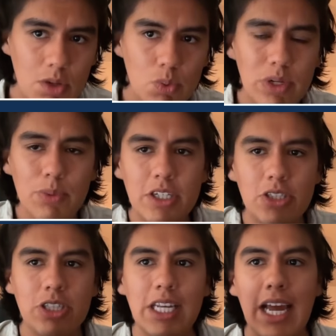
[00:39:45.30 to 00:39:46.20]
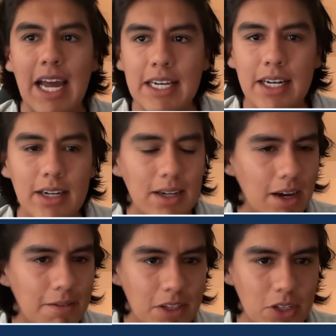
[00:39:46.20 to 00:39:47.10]
we reach the end
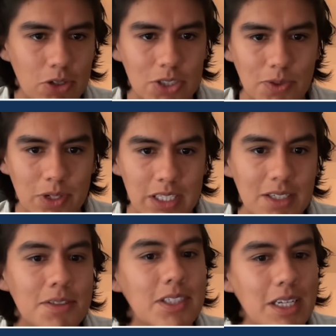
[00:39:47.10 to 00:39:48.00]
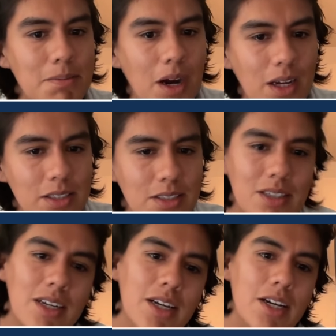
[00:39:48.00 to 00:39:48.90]
of the usefulness of CMOS,
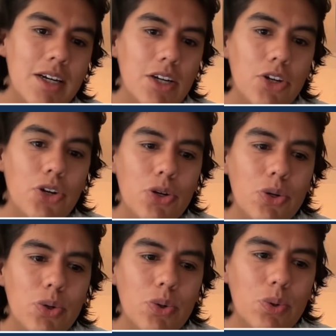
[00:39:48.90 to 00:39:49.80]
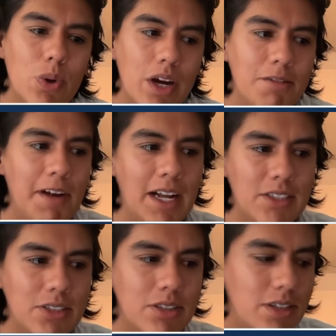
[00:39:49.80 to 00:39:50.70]
new
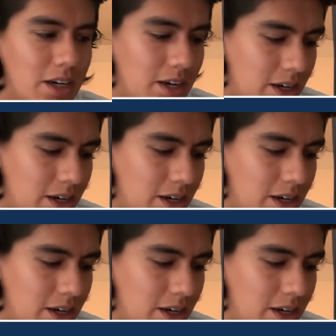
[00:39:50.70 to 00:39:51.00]
advanced